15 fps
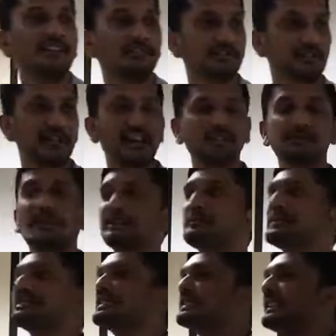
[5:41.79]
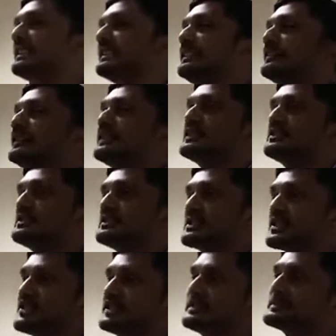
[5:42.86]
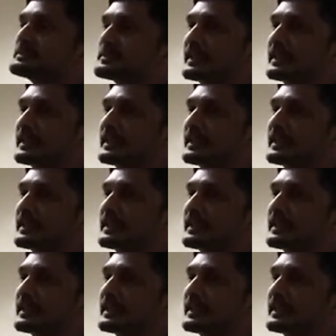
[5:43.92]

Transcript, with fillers: So that's my message I leave for you with all.